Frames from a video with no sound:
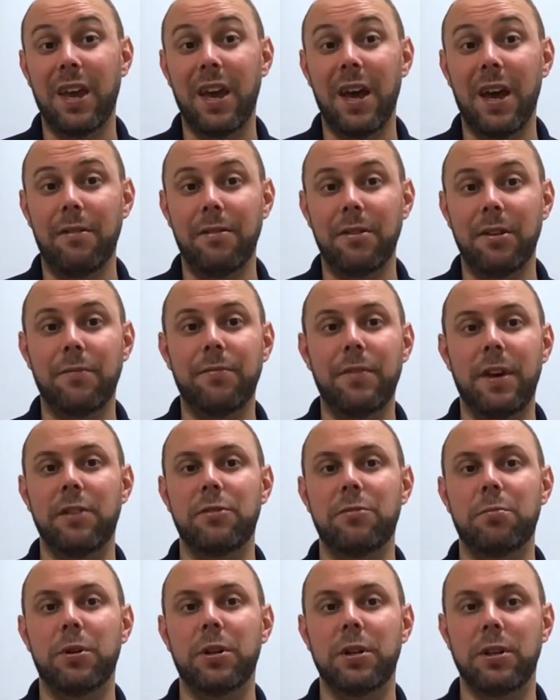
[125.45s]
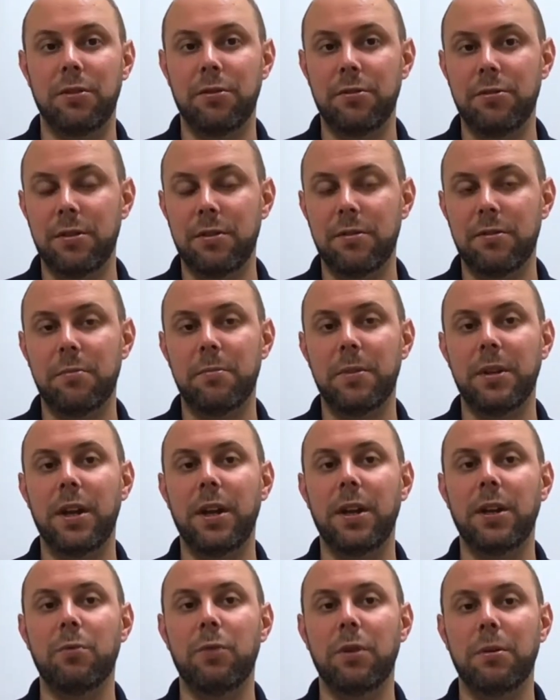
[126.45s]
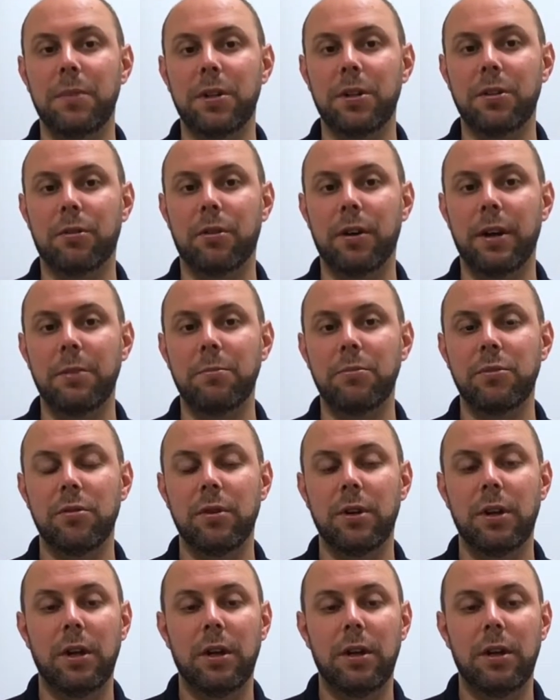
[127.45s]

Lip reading: have enough aspirin in their system at 81 milligrams.